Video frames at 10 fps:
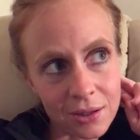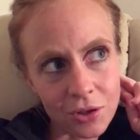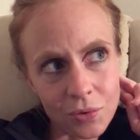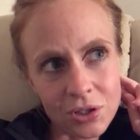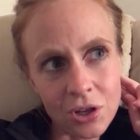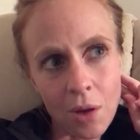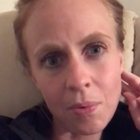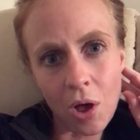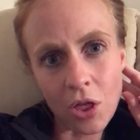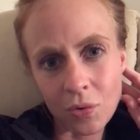There was a
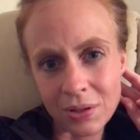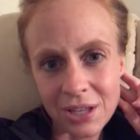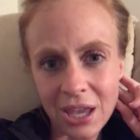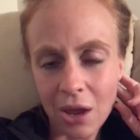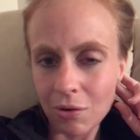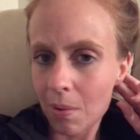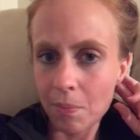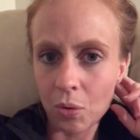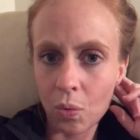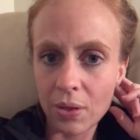couple other ones. I can't
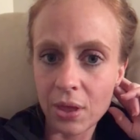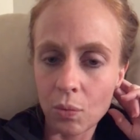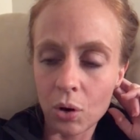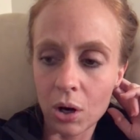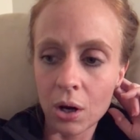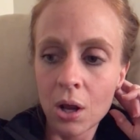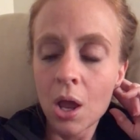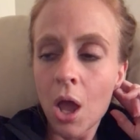remember what they were.